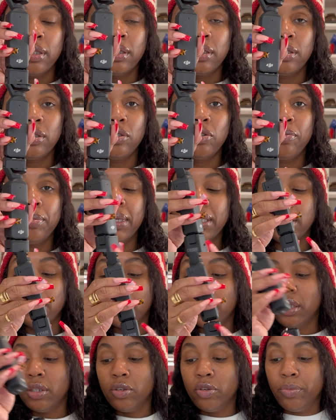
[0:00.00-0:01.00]
So it makes it
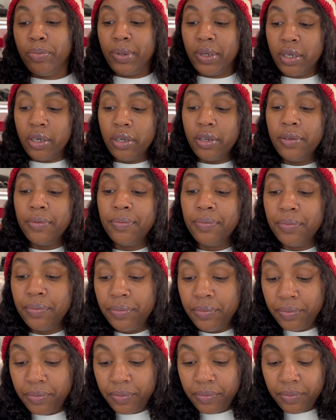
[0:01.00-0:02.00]
a little bigger.
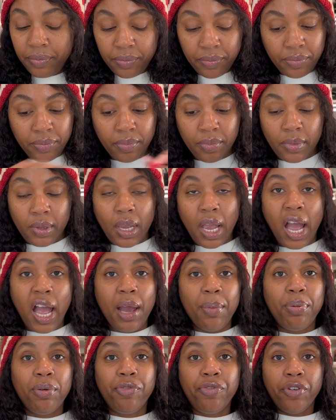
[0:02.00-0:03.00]

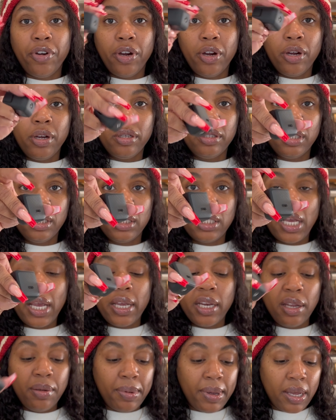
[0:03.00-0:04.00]
I prefer the
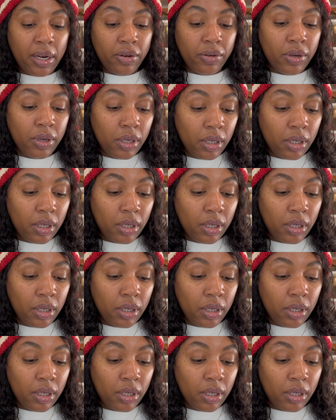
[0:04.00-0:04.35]
tiny battery.